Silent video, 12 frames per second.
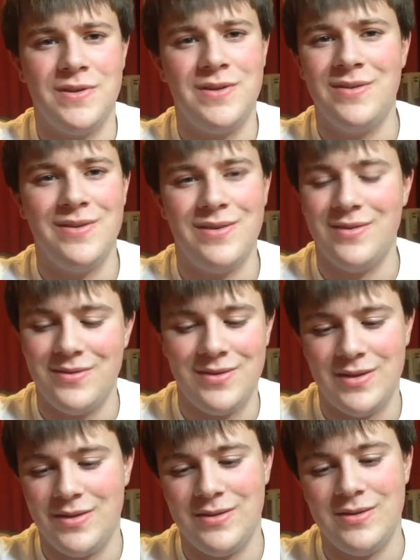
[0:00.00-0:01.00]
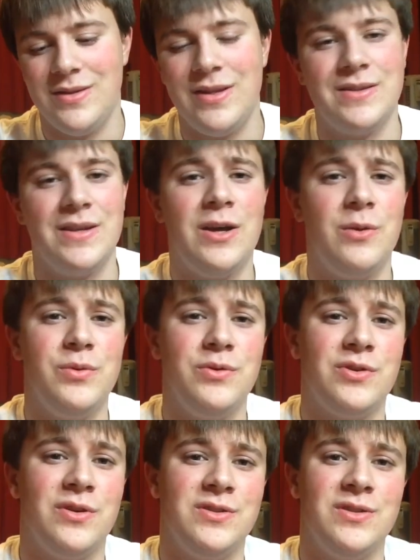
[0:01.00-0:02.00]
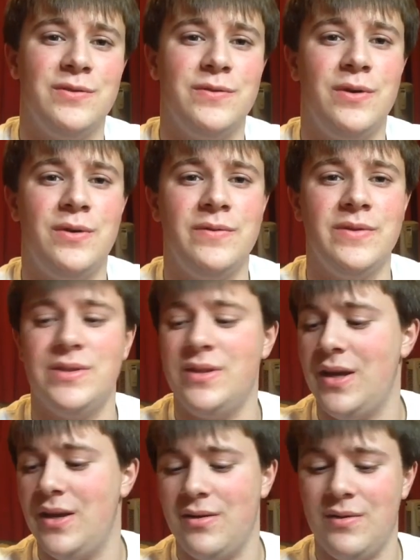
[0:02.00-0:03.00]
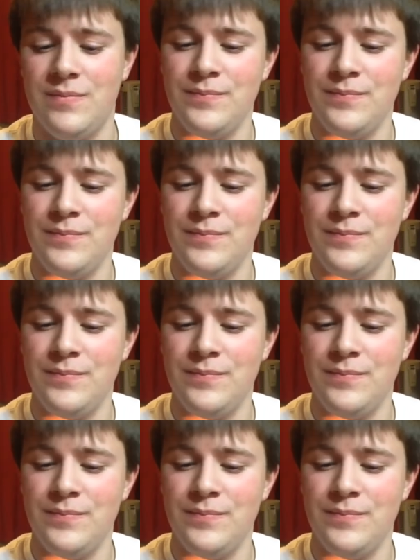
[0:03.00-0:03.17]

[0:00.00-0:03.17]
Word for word: And you know, it doesn't help you charging your phone if it's dead.